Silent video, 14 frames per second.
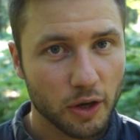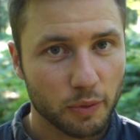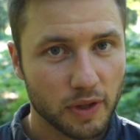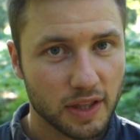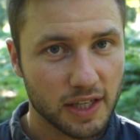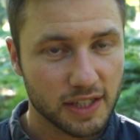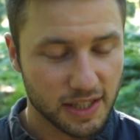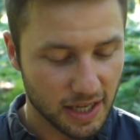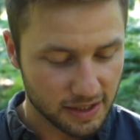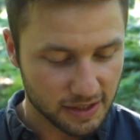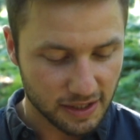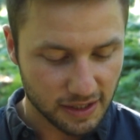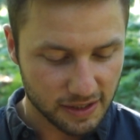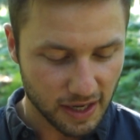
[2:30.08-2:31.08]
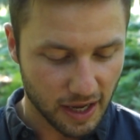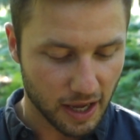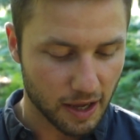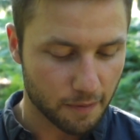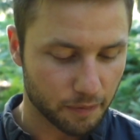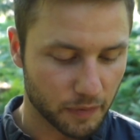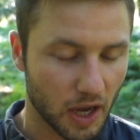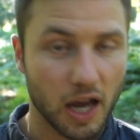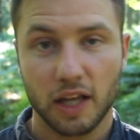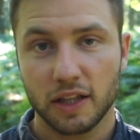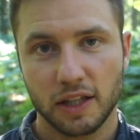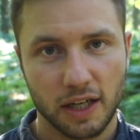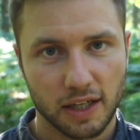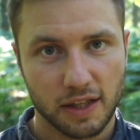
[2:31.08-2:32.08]
with these lenses.
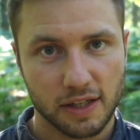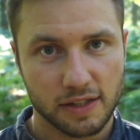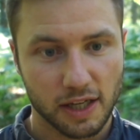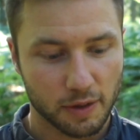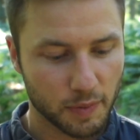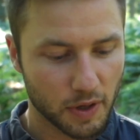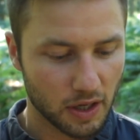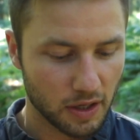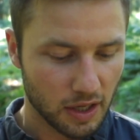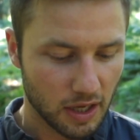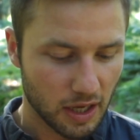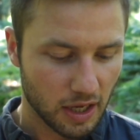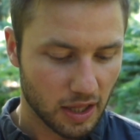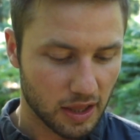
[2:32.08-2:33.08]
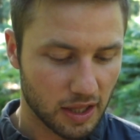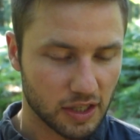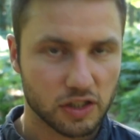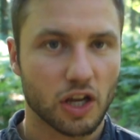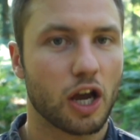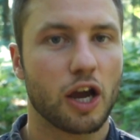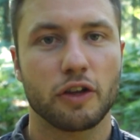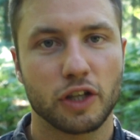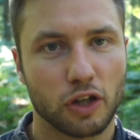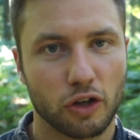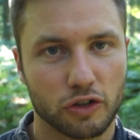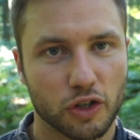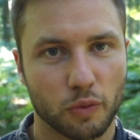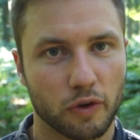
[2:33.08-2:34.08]
Unlike the Sigma, this only
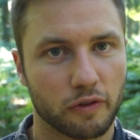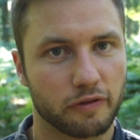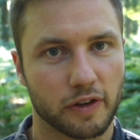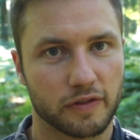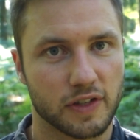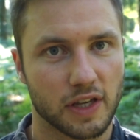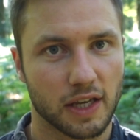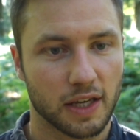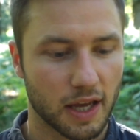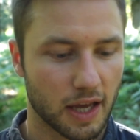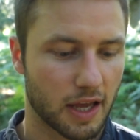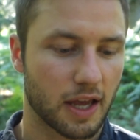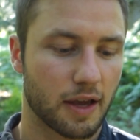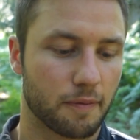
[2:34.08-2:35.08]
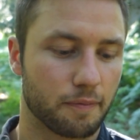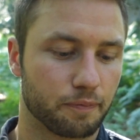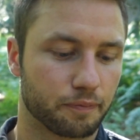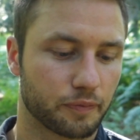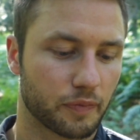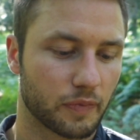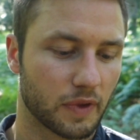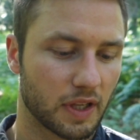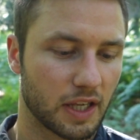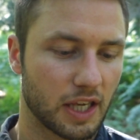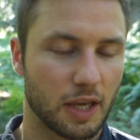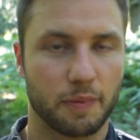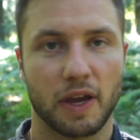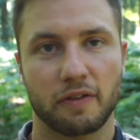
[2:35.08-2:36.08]
locks at 150,
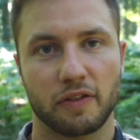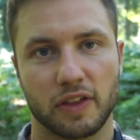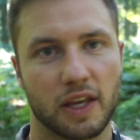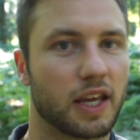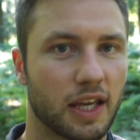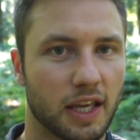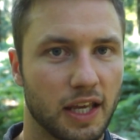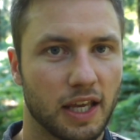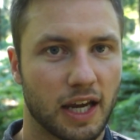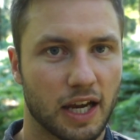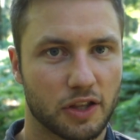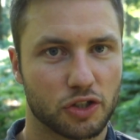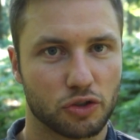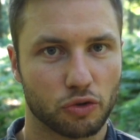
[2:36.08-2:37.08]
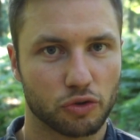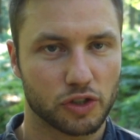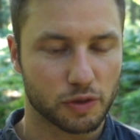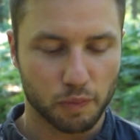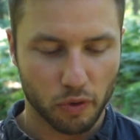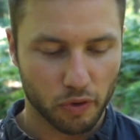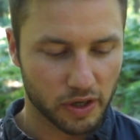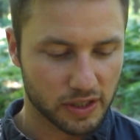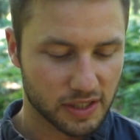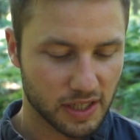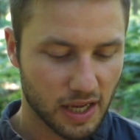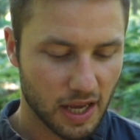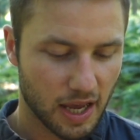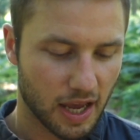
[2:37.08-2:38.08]
keeping everything at the shortest
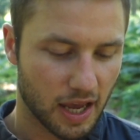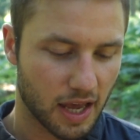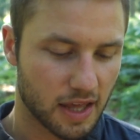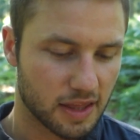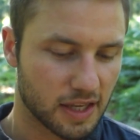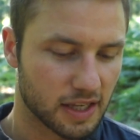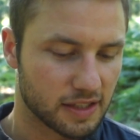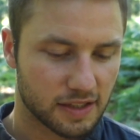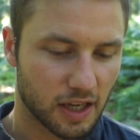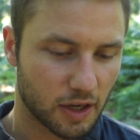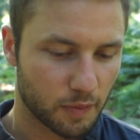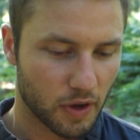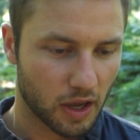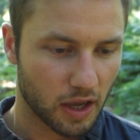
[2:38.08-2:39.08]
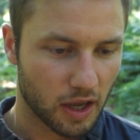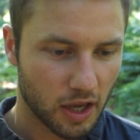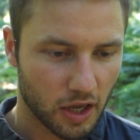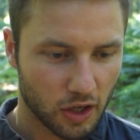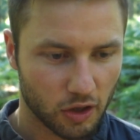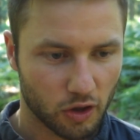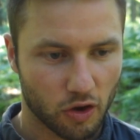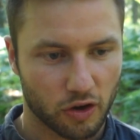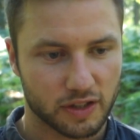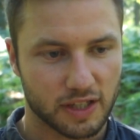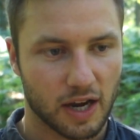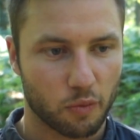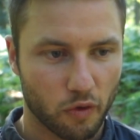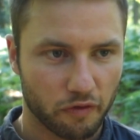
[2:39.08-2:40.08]
point. The Sigma
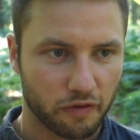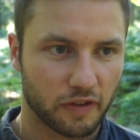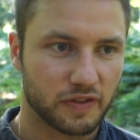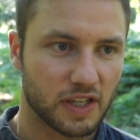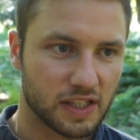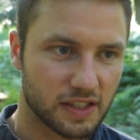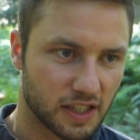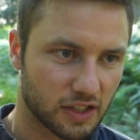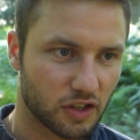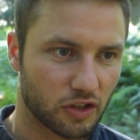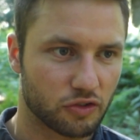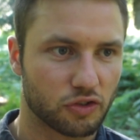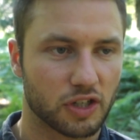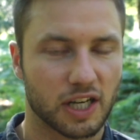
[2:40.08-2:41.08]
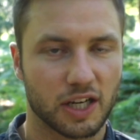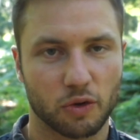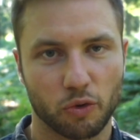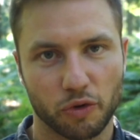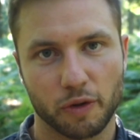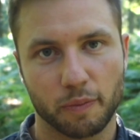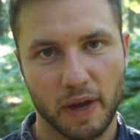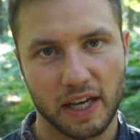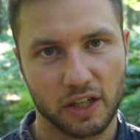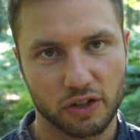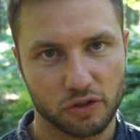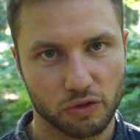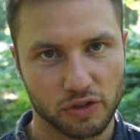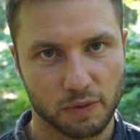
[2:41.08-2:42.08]
locked at 150, 600 and all the main
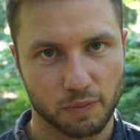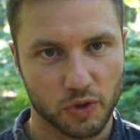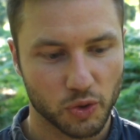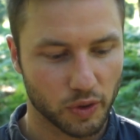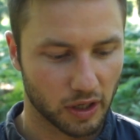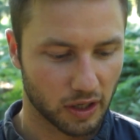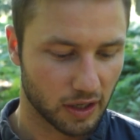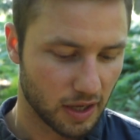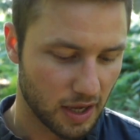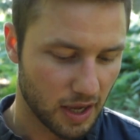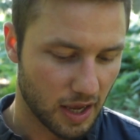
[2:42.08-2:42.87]
integrals in between.